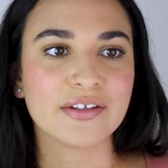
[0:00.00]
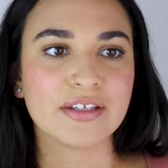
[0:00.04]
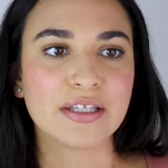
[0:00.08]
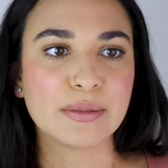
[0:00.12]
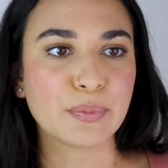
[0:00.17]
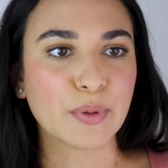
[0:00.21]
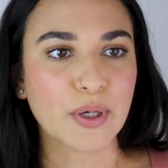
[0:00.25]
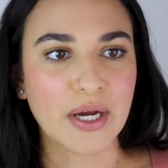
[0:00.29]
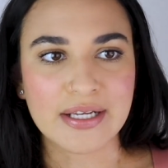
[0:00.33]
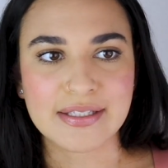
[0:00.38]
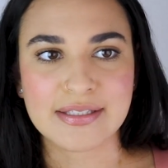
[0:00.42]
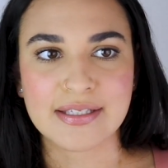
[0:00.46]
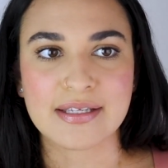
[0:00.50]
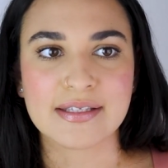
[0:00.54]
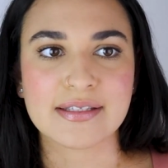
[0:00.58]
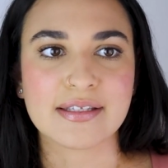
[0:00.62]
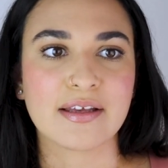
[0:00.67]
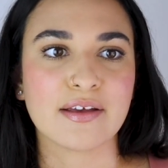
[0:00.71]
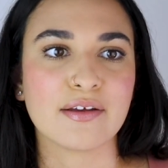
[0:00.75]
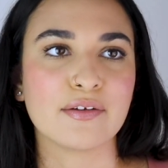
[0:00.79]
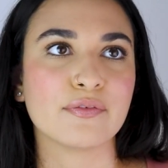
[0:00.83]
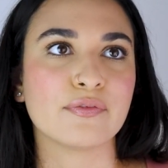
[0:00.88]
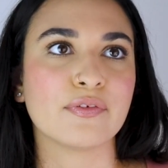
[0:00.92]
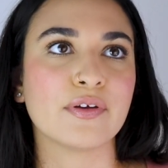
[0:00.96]
the process
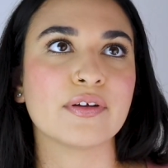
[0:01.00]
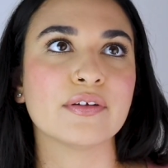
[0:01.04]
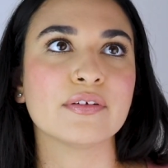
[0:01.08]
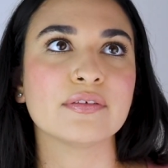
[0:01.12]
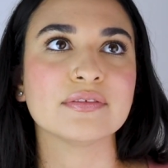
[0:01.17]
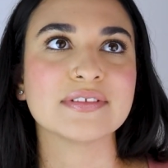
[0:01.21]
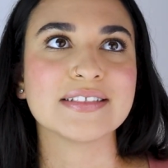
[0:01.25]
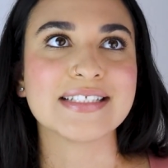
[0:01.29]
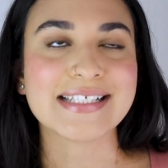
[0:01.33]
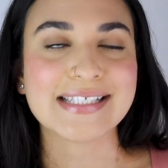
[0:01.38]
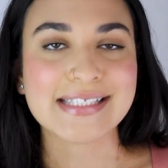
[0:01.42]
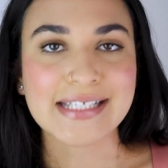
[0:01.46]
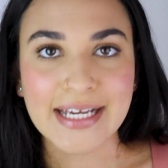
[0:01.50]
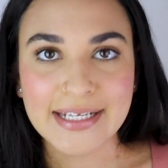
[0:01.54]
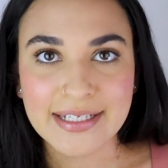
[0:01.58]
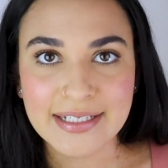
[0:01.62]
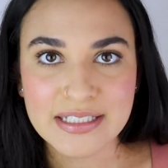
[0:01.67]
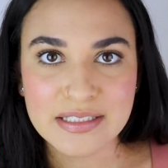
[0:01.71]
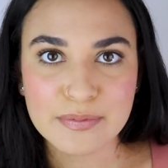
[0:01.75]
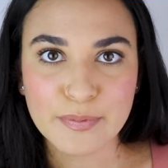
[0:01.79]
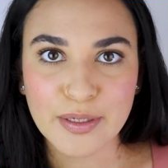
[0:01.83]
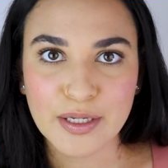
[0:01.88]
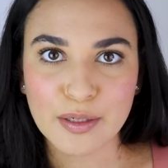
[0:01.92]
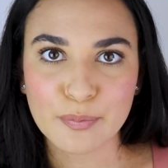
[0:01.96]
of
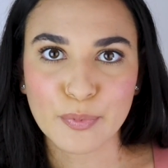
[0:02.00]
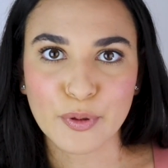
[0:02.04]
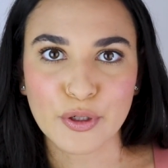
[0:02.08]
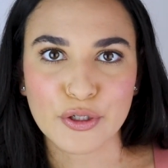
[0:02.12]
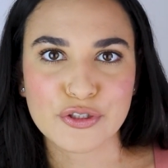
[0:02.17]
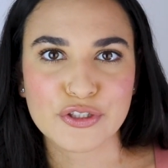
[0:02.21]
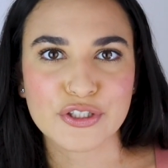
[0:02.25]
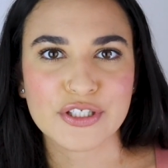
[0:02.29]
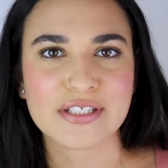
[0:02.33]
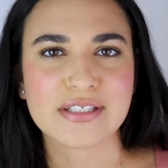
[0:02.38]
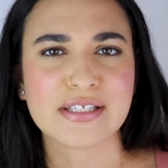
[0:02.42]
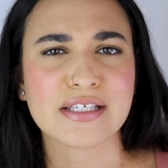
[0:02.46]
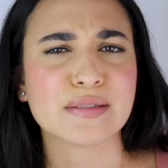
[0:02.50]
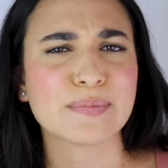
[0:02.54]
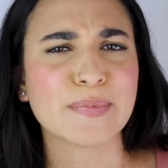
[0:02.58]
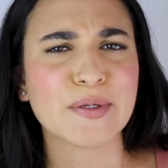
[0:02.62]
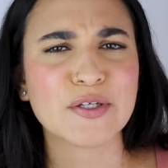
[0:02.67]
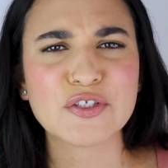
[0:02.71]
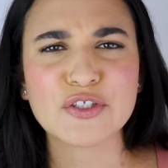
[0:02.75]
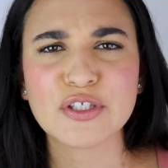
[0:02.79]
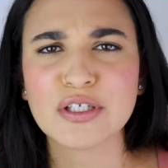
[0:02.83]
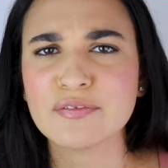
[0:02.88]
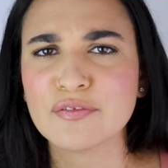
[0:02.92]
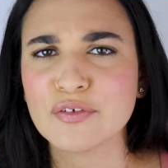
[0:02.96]
deciding to make a purchase,
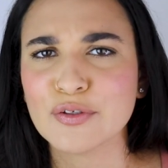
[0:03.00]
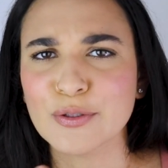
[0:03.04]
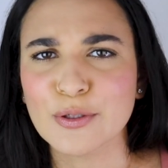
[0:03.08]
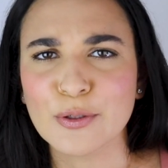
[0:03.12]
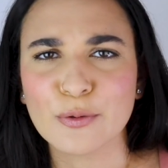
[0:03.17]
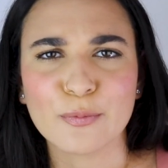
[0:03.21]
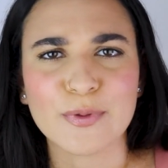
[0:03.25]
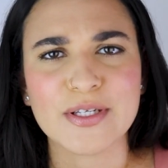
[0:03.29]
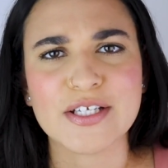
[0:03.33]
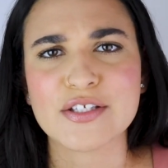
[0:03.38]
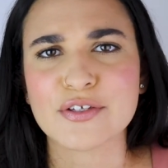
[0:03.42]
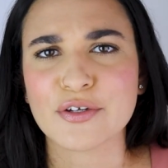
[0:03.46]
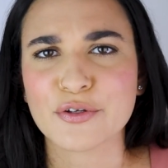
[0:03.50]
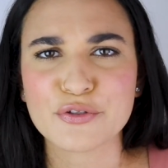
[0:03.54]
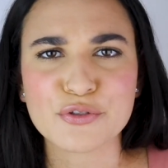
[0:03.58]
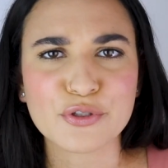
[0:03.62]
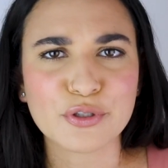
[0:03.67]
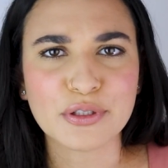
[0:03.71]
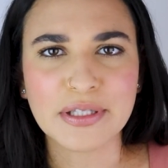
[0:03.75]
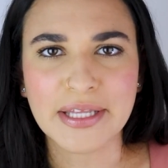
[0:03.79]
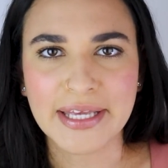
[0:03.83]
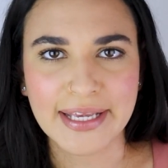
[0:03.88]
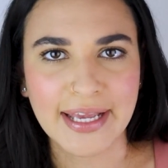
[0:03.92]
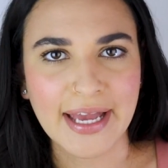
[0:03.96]
especially if you're a
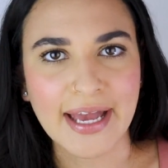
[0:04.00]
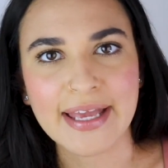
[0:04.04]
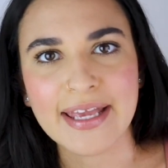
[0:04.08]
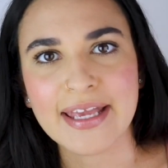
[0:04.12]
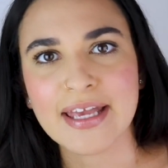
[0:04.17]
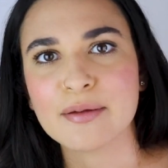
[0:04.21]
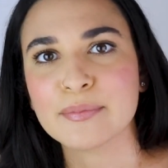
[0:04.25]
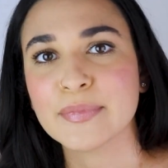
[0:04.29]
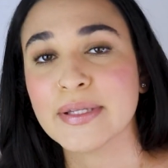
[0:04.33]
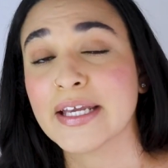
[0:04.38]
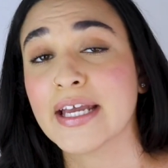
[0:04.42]
researcher like I am.